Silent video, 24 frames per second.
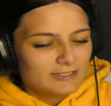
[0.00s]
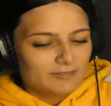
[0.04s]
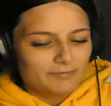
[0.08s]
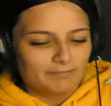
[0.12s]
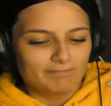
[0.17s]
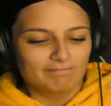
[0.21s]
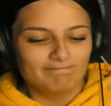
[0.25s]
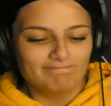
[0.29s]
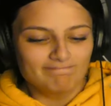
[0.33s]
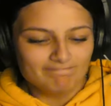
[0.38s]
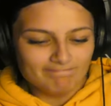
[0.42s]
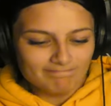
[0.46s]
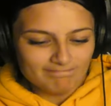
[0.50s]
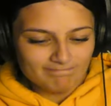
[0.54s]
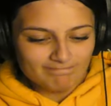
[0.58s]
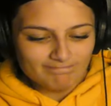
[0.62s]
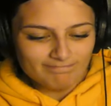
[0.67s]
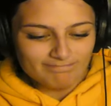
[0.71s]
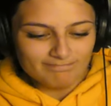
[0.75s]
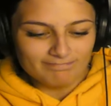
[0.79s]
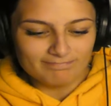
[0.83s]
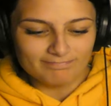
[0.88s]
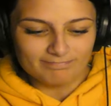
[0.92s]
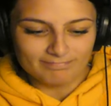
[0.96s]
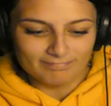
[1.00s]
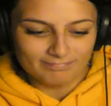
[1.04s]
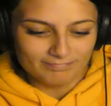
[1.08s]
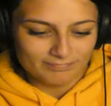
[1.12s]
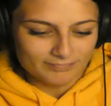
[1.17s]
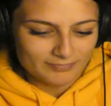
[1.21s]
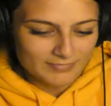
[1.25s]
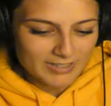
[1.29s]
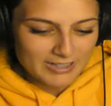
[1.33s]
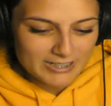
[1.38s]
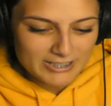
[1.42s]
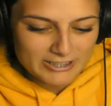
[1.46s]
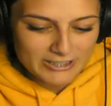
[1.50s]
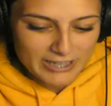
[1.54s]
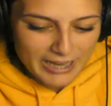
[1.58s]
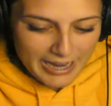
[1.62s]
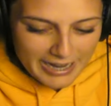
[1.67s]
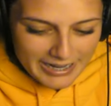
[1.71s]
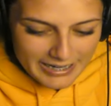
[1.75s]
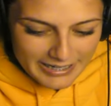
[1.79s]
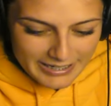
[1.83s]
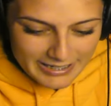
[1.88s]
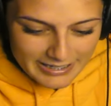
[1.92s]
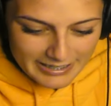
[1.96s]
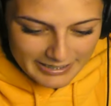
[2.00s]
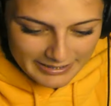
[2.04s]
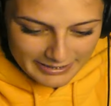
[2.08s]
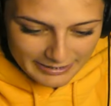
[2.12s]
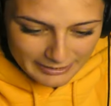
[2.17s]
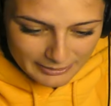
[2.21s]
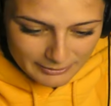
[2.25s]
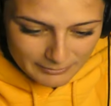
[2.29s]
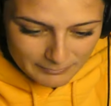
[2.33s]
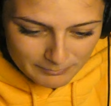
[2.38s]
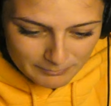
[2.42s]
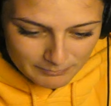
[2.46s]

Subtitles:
I just hate it.